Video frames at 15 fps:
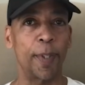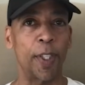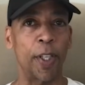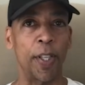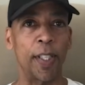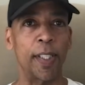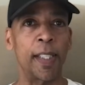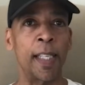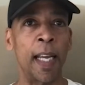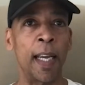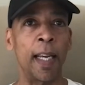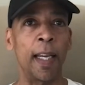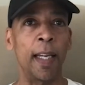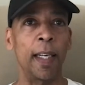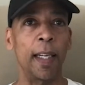to this
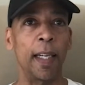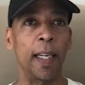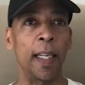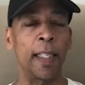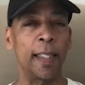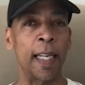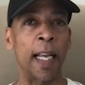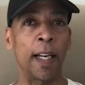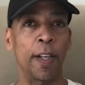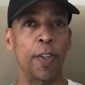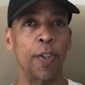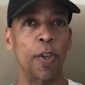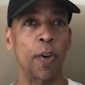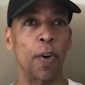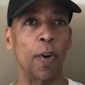day
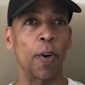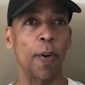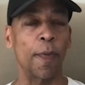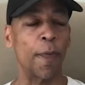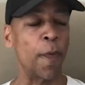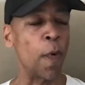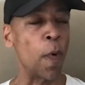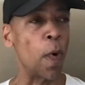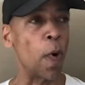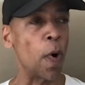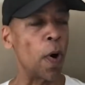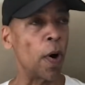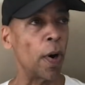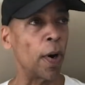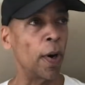indebted to her
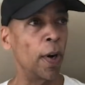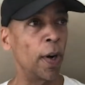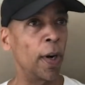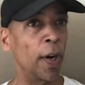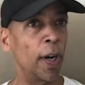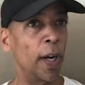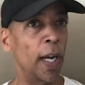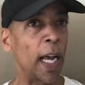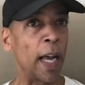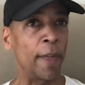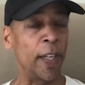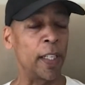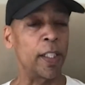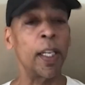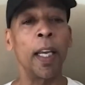for
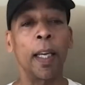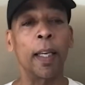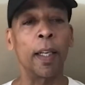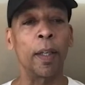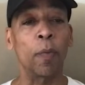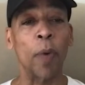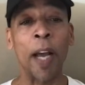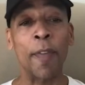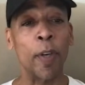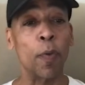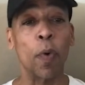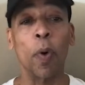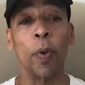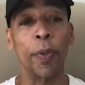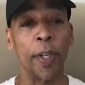having taken, having
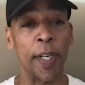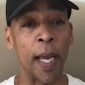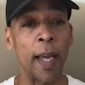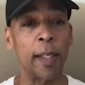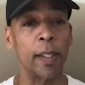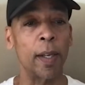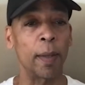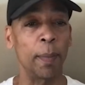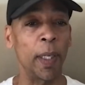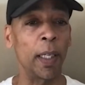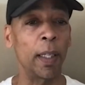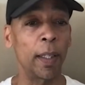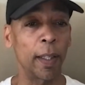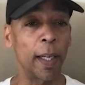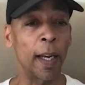rolled the dice on
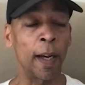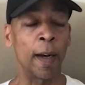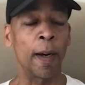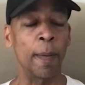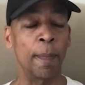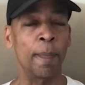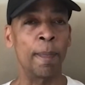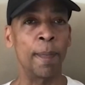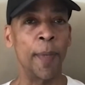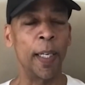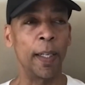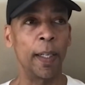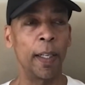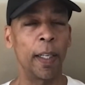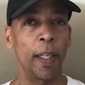me. Um,
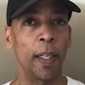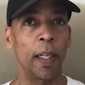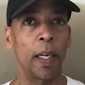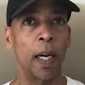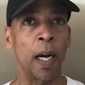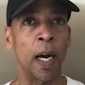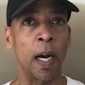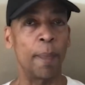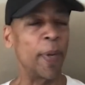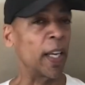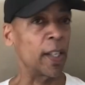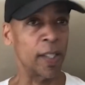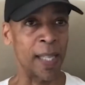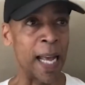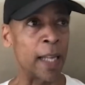uh,
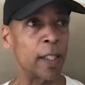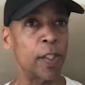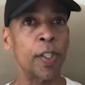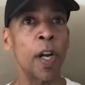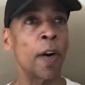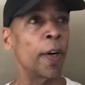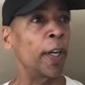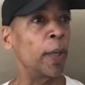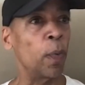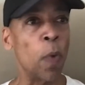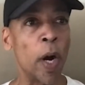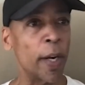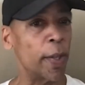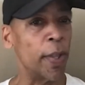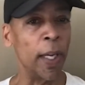because that started
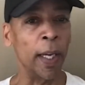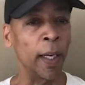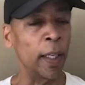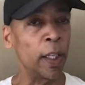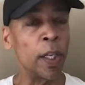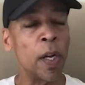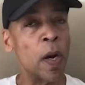one thing, you